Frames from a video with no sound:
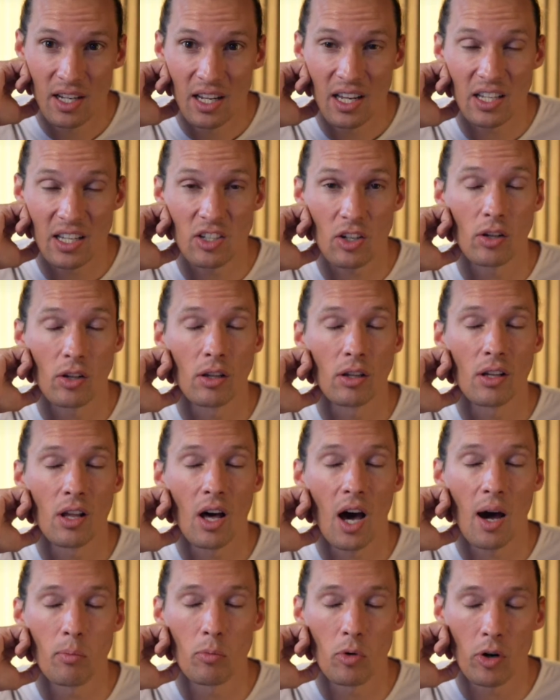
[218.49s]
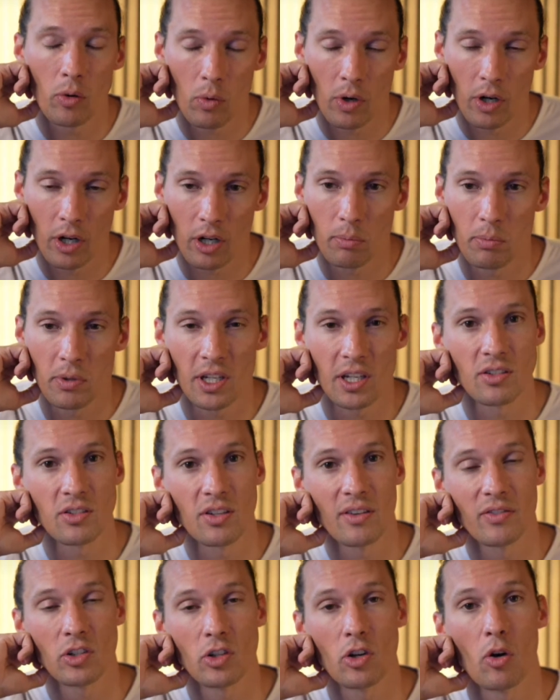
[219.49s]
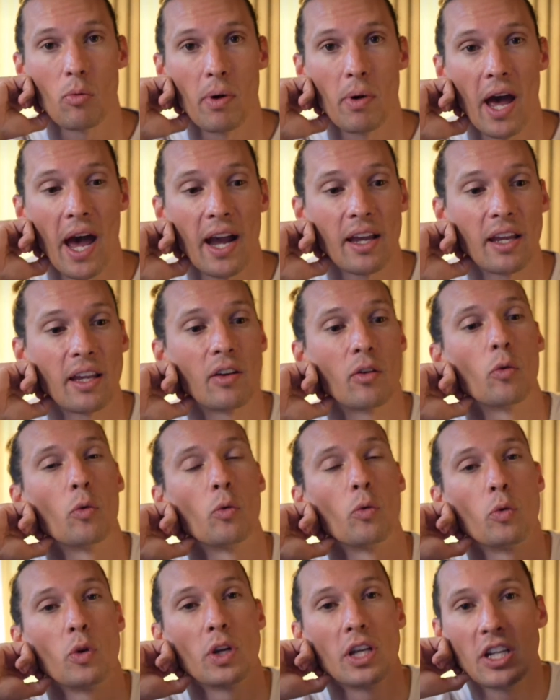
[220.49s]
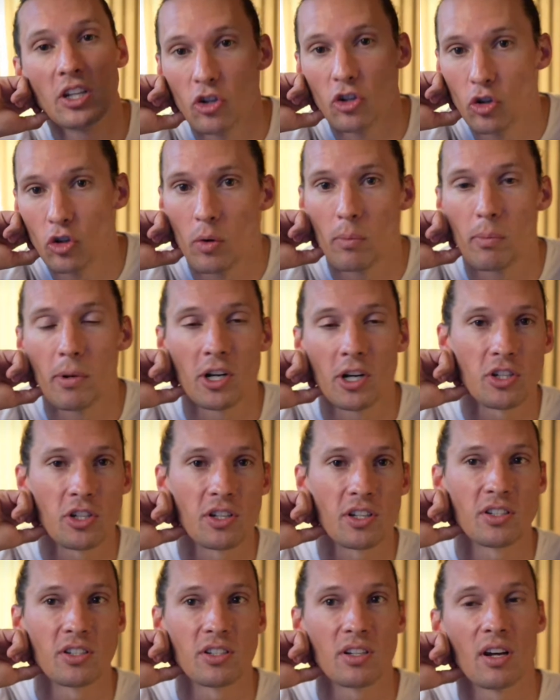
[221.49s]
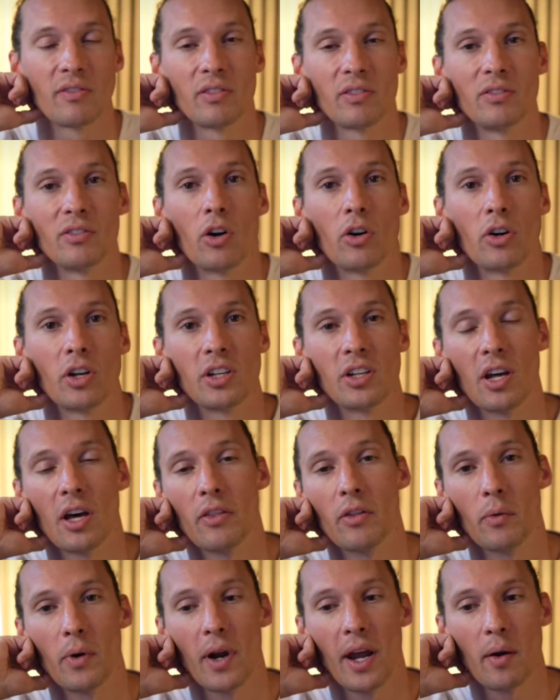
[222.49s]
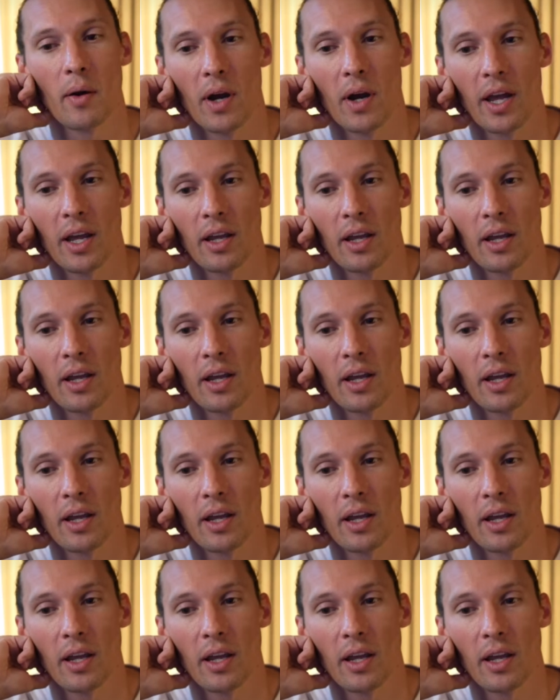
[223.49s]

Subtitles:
it's a lot more work because you have to go back and redo a bunch of the stuff you've already done the right way.